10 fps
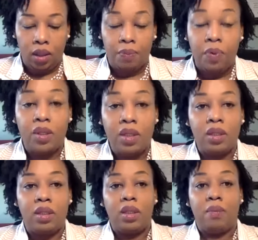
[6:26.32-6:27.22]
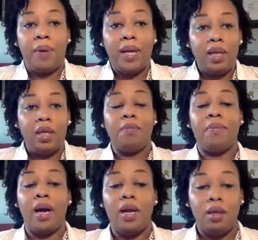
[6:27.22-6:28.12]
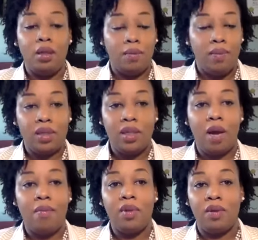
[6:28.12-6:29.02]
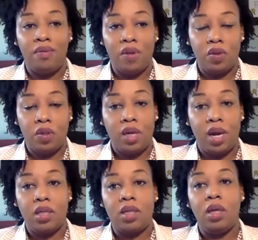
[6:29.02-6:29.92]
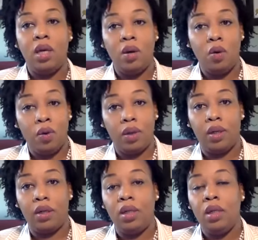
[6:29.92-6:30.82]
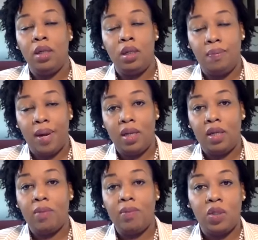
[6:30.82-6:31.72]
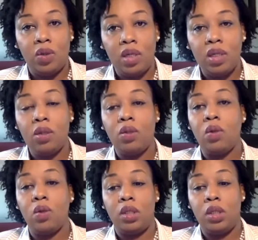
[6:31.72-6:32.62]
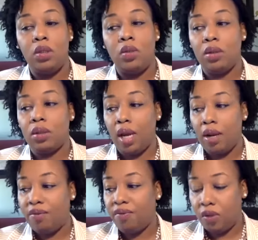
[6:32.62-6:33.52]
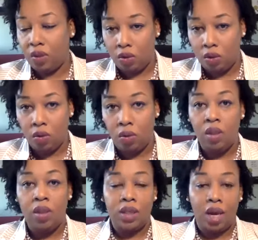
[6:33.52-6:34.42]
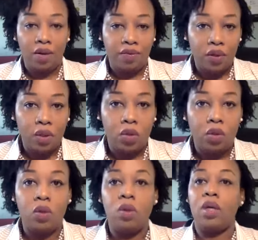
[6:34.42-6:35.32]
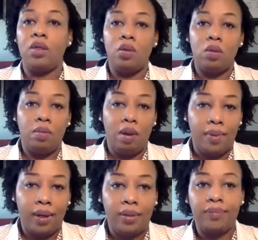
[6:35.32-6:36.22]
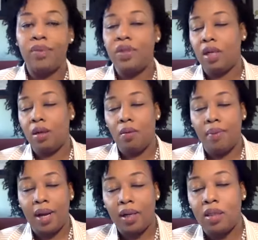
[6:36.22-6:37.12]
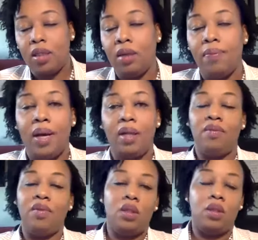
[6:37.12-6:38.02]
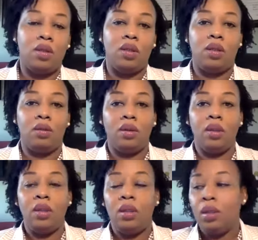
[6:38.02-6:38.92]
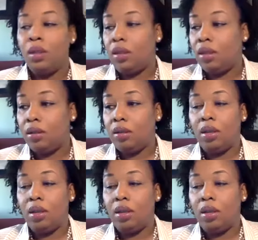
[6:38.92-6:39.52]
process is still pending. But in the meantime, the federal judge ordered the Biden administration to continue Title 42. Title 42, as you remember, you can go back and check my other videos, and in